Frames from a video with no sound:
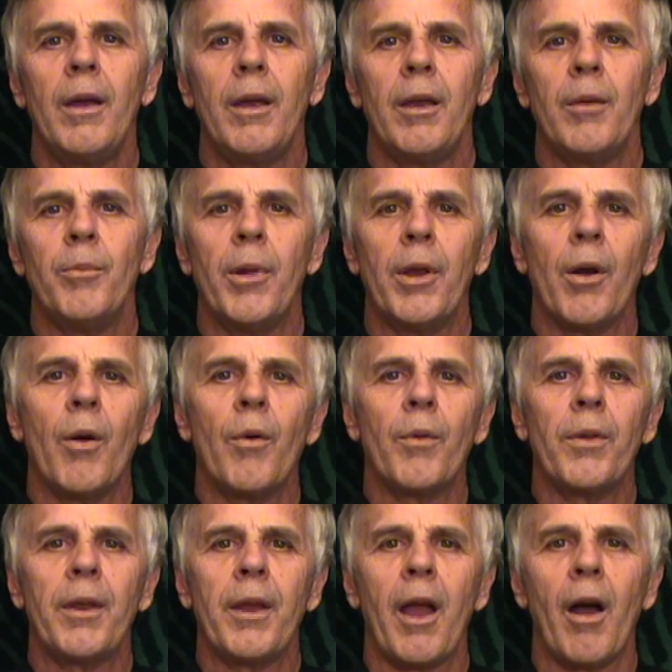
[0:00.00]
He'd been
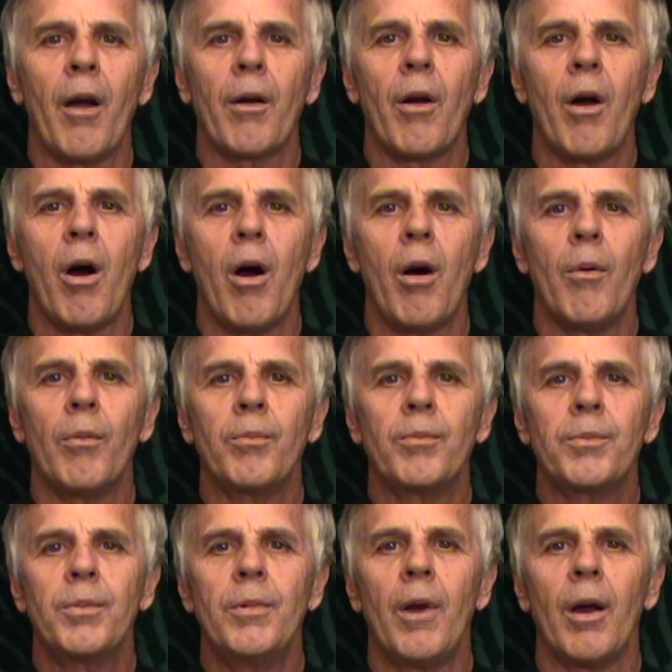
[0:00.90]
over the alcohol
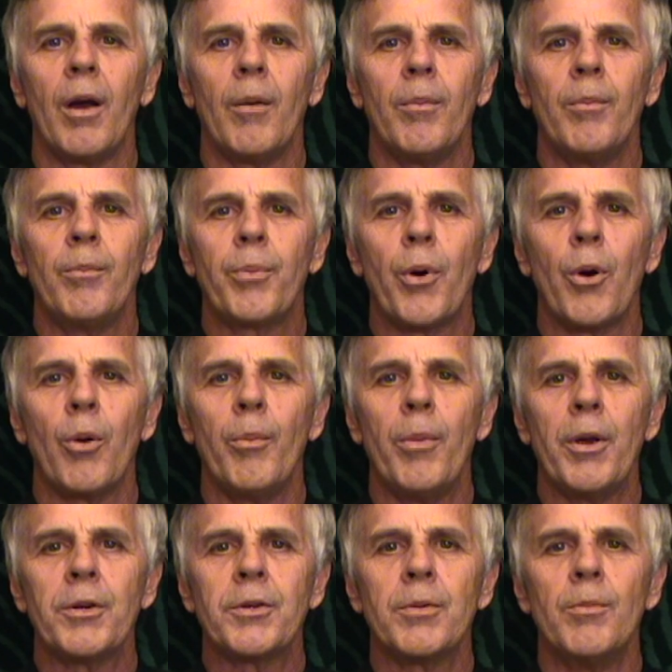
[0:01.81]
uh,
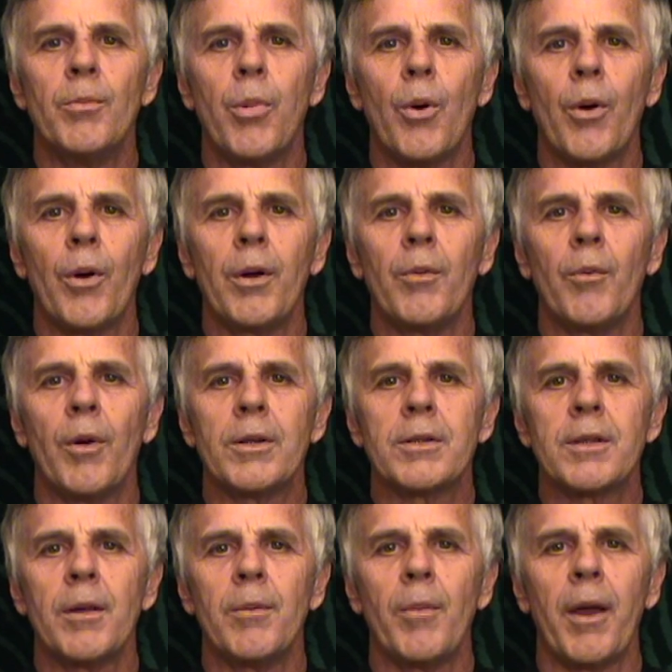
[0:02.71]
prohibition board, and
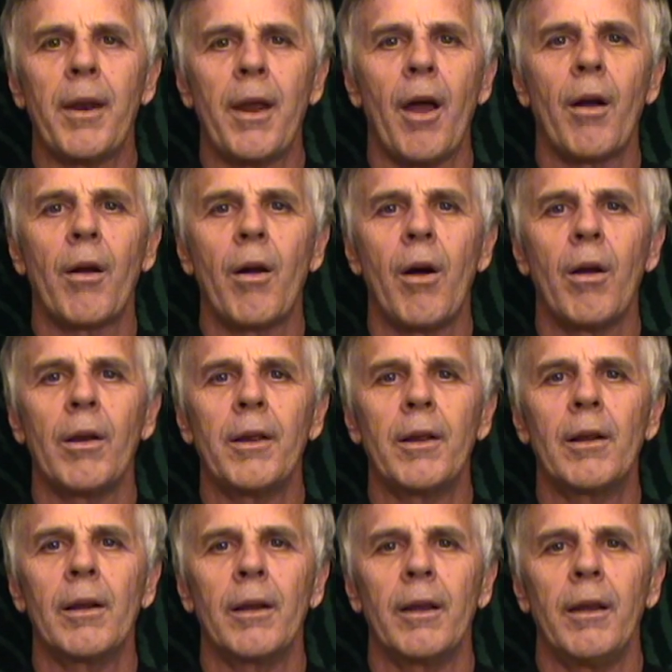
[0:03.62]
once they made alcohol
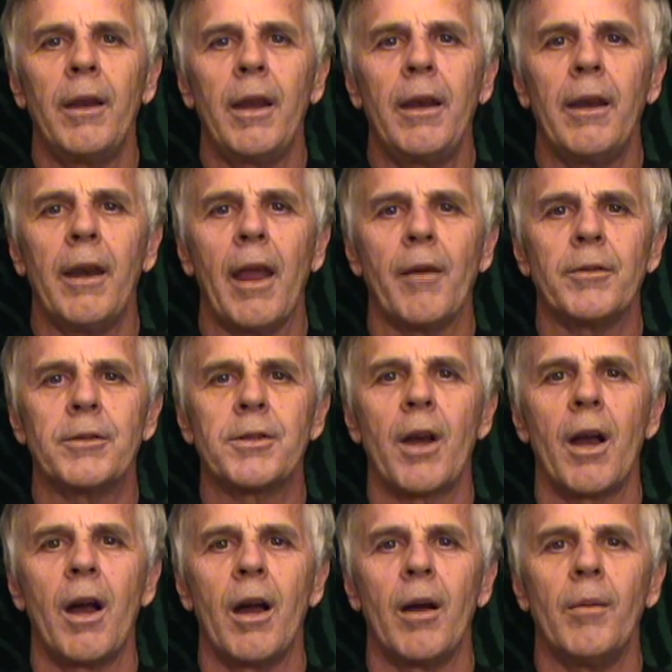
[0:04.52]
legal again, he didn't have a
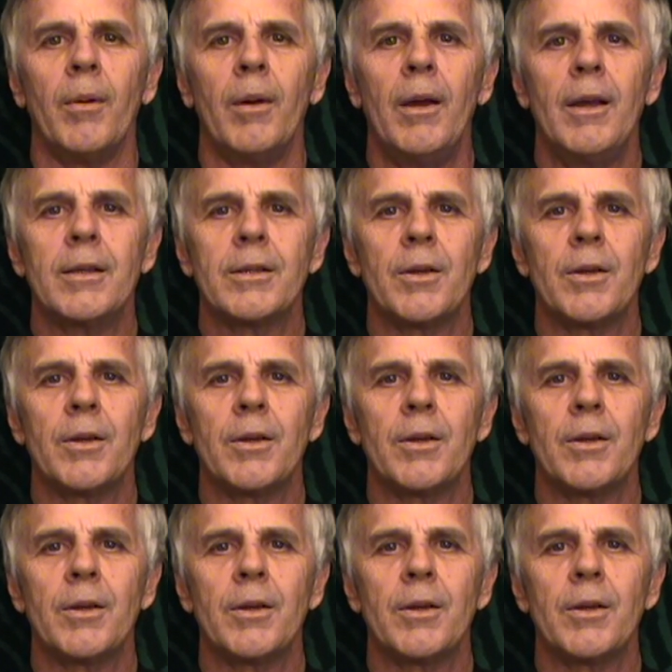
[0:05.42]
job.